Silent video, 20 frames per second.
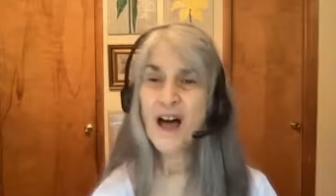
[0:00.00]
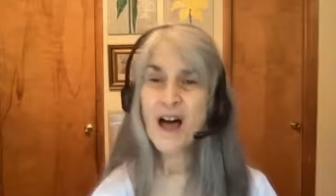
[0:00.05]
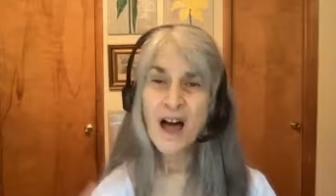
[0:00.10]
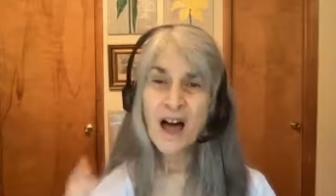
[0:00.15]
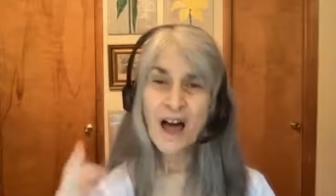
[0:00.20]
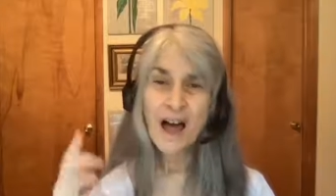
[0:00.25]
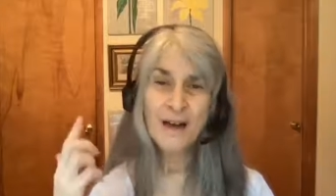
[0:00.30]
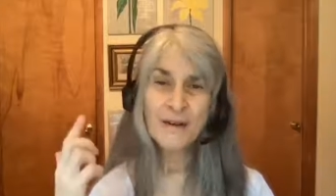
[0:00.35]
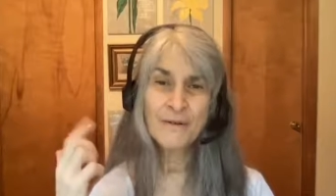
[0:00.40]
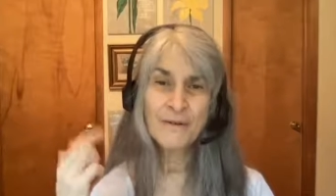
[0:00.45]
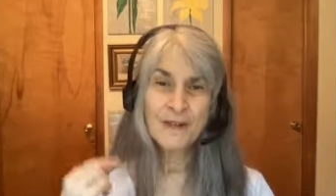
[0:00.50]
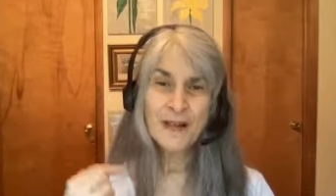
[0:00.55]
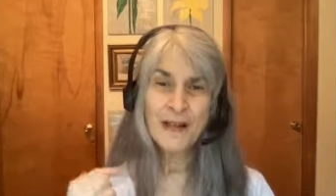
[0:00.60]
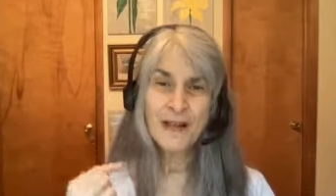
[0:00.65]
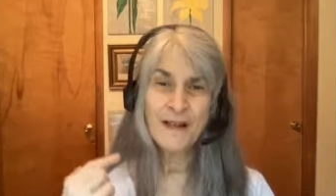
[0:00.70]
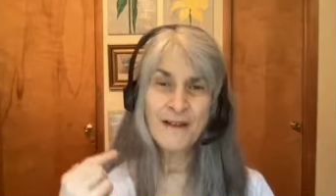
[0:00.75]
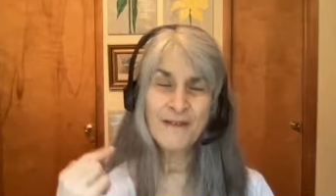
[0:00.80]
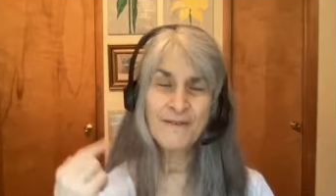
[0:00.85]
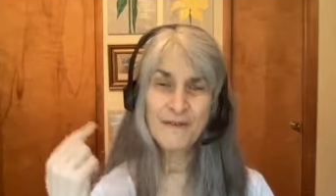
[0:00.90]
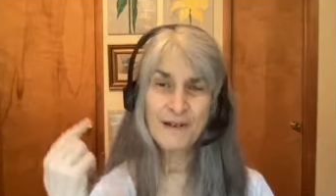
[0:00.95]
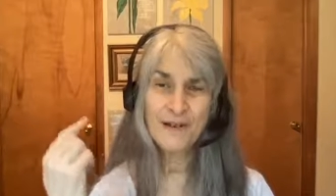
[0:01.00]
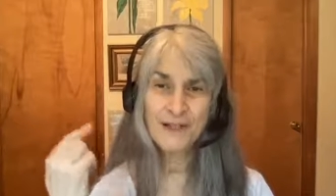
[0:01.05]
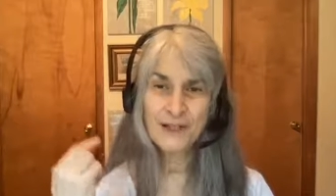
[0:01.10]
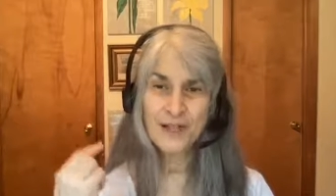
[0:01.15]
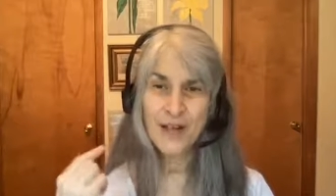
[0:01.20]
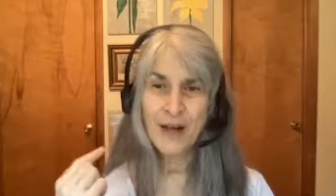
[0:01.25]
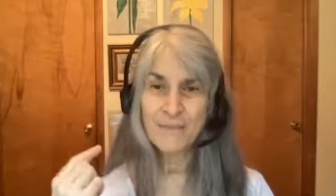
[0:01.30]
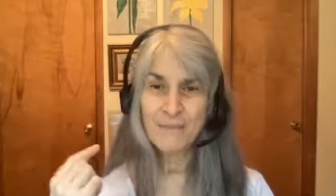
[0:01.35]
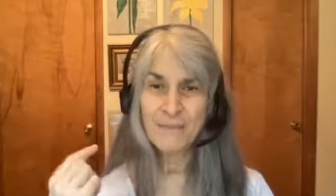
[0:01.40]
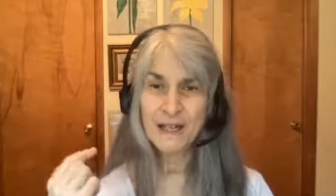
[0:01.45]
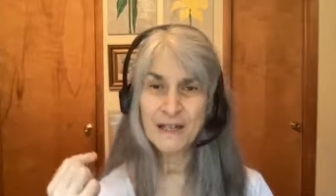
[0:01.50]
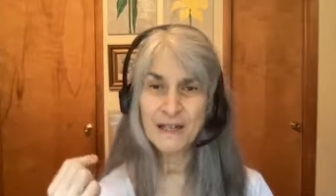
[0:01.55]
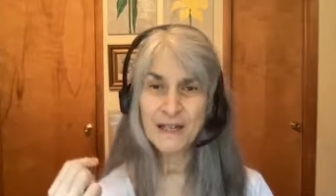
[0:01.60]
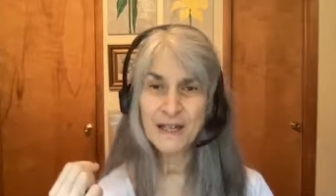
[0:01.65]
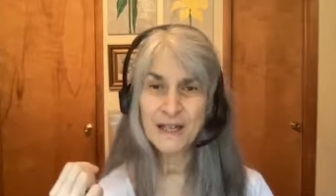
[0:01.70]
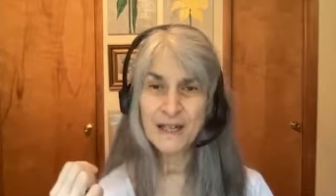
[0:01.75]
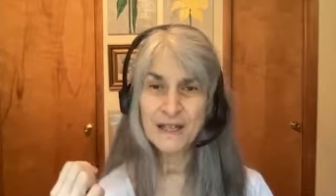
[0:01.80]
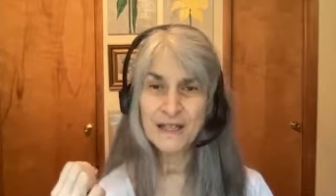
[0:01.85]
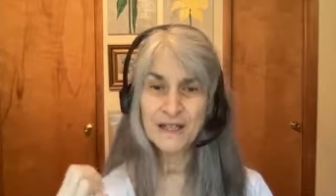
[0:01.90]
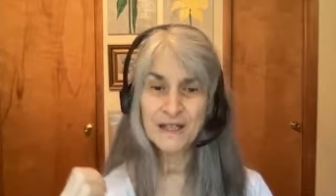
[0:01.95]
I would have a shopping
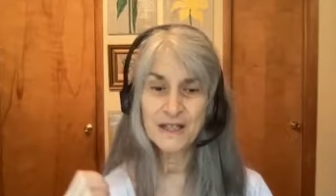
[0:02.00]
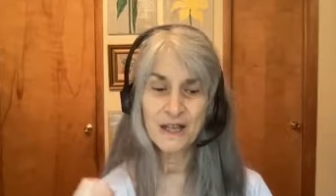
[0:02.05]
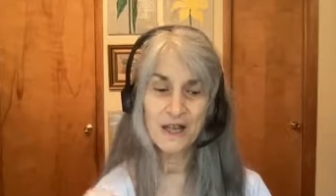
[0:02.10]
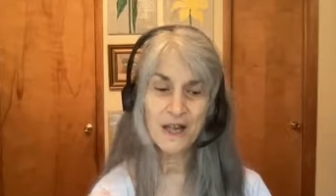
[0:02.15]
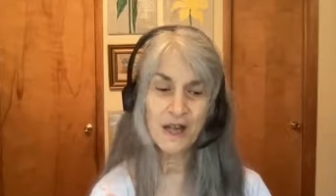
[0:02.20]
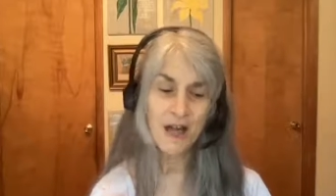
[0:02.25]
list.